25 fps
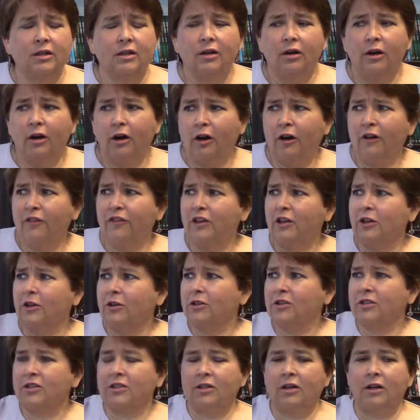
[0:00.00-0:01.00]
Off he
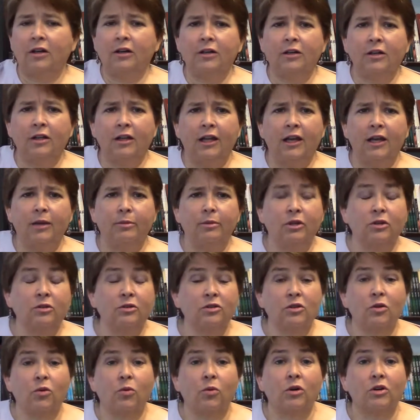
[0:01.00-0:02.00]
goes to Uncle Laban, who's
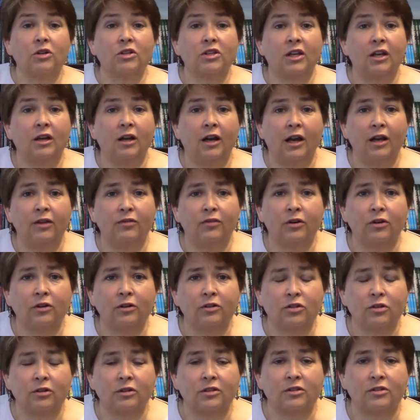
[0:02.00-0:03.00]
a worse conniver and
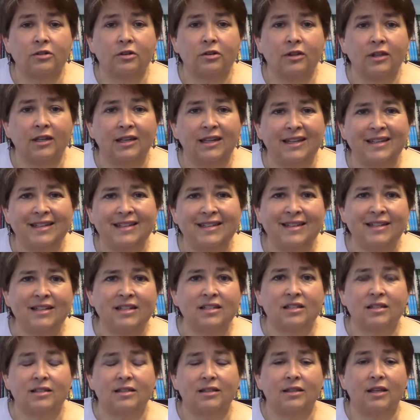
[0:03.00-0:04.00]
trickster than he is.